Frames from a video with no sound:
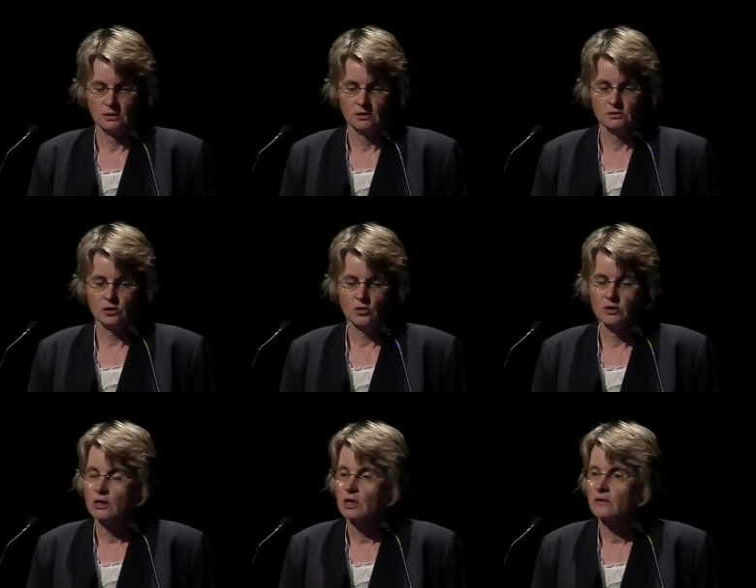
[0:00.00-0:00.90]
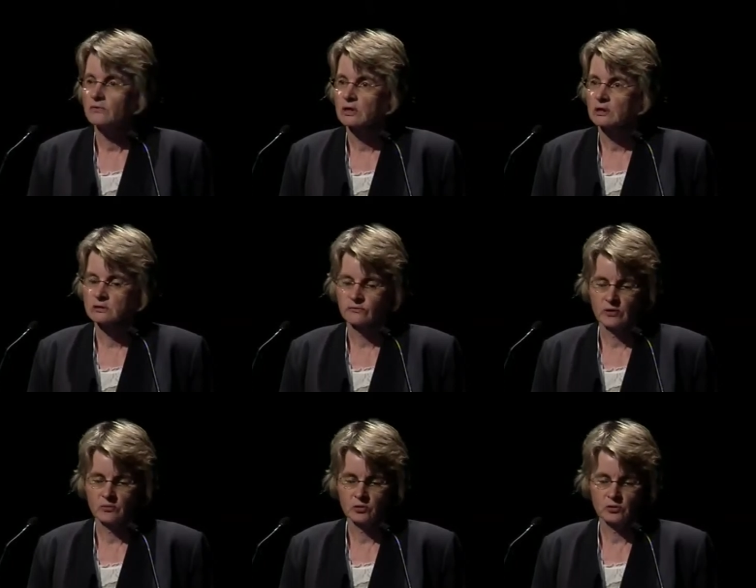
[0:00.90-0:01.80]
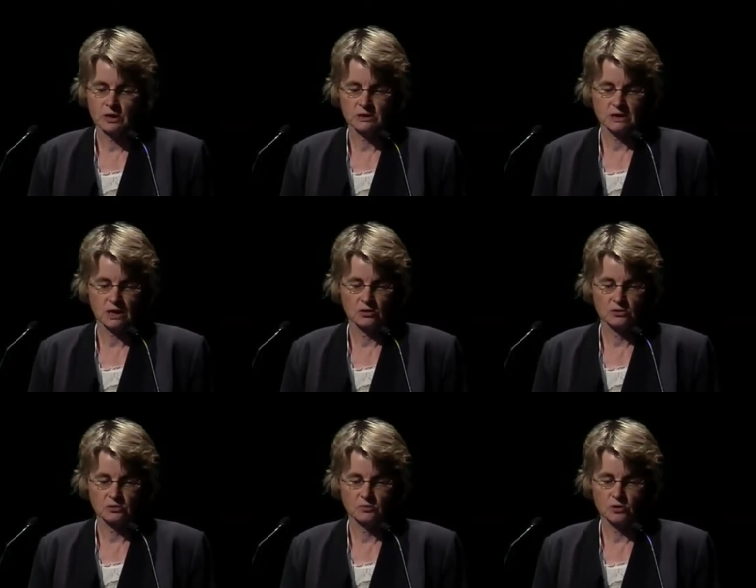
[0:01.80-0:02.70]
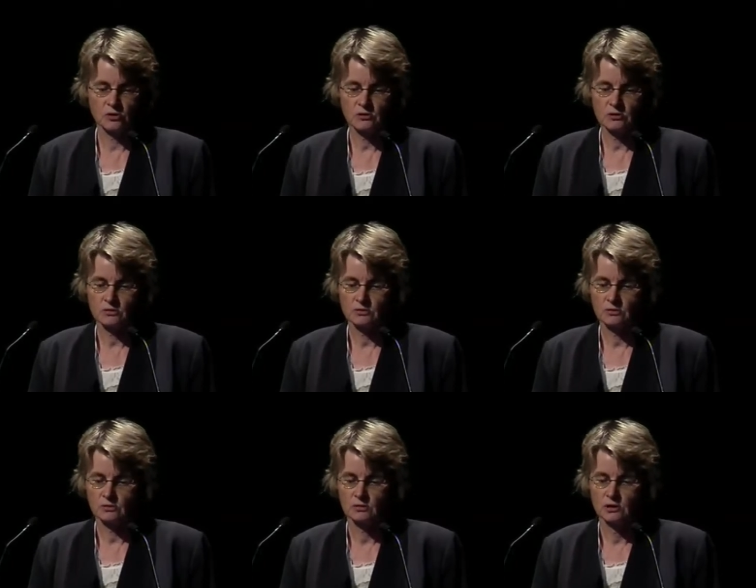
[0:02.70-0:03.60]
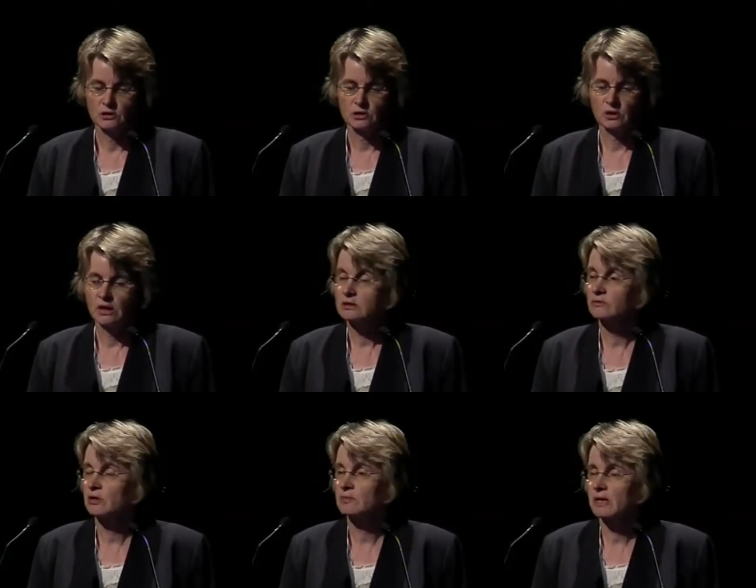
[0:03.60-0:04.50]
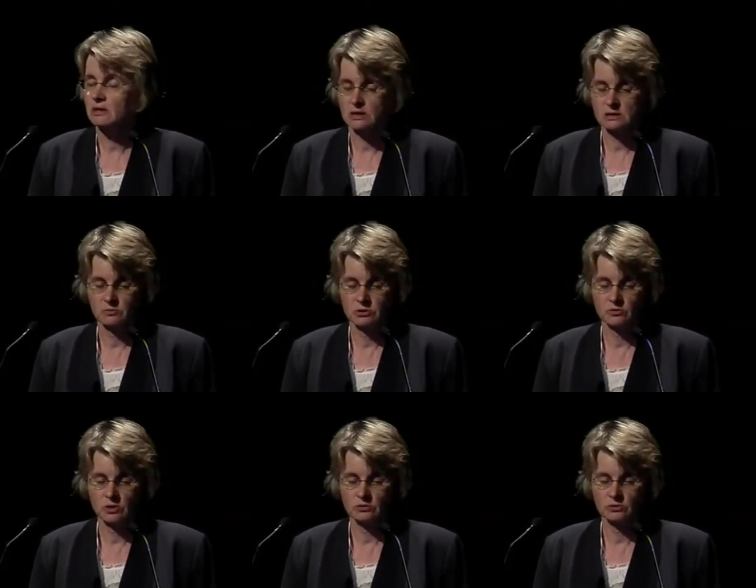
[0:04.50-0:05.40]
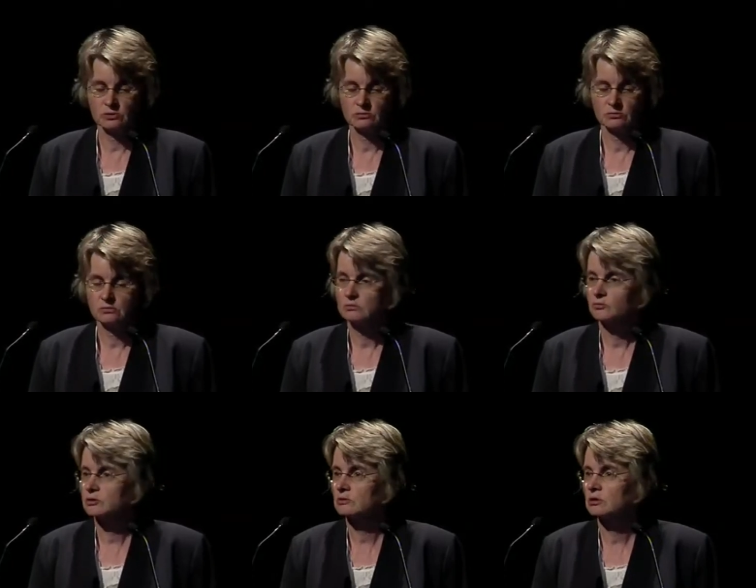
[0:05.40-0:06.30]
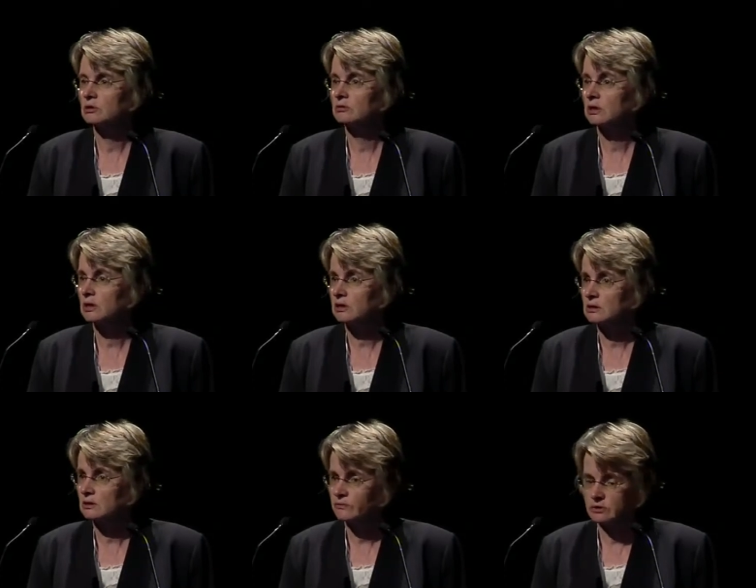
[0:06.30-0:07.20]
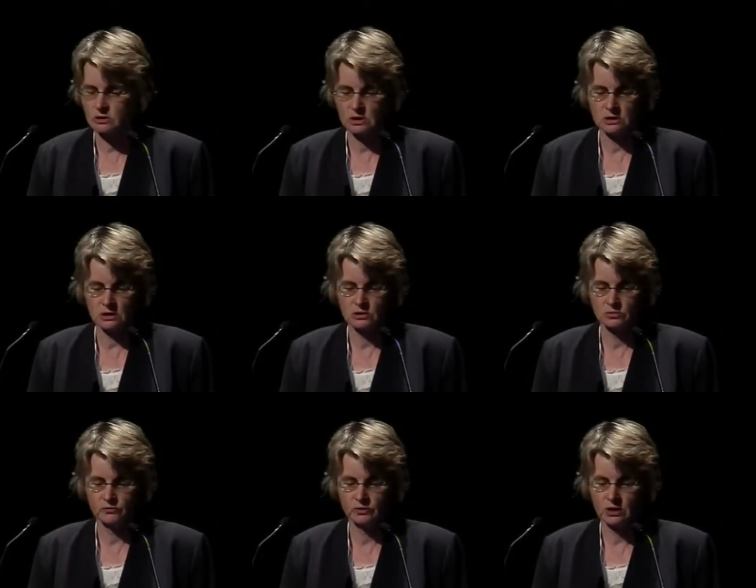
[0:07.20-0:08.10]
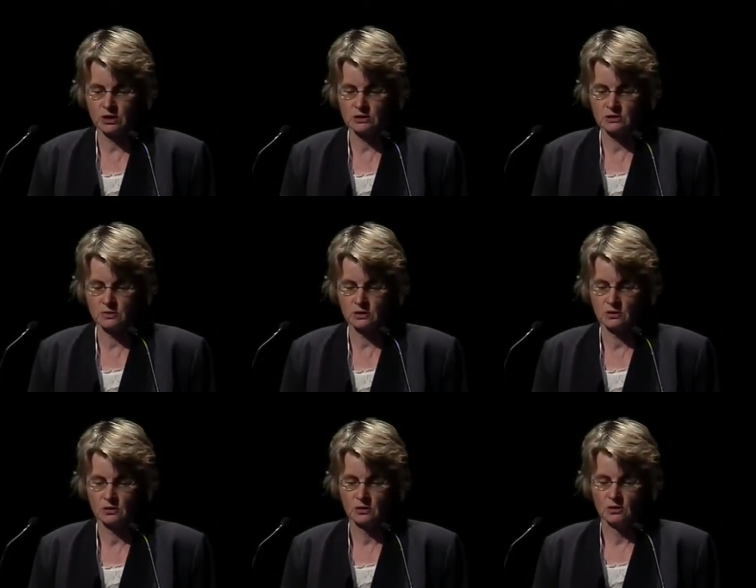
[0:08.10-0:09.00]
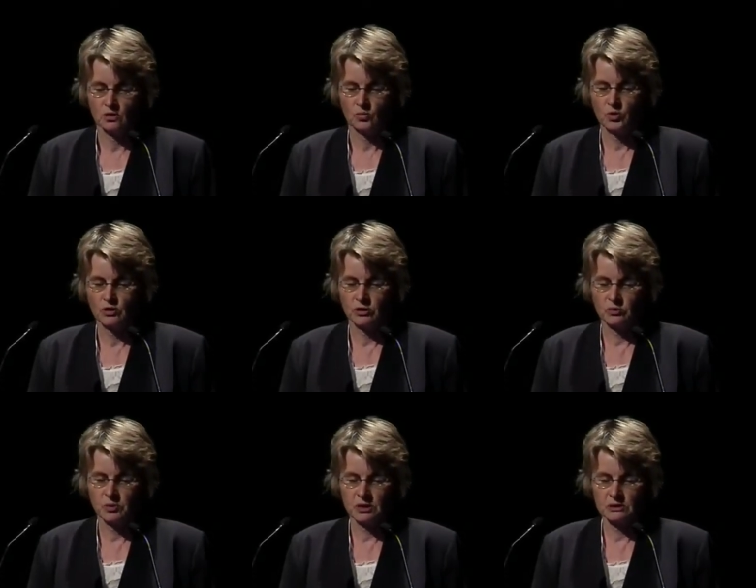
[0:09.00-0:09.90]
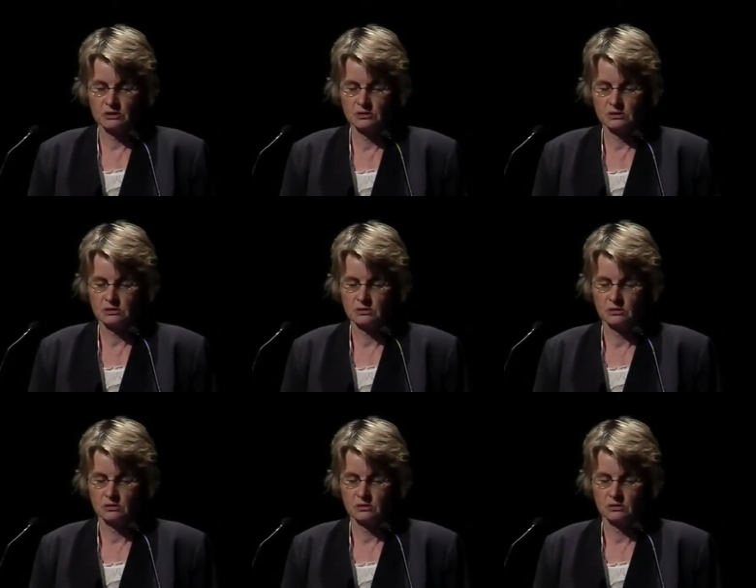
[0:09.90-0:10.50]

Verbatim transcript: So everything is ephemeral, here today, gone tomorrow. So an activity about a customer is a record. Was there a unique ID for the transaction or for the customer? Where are the pieces?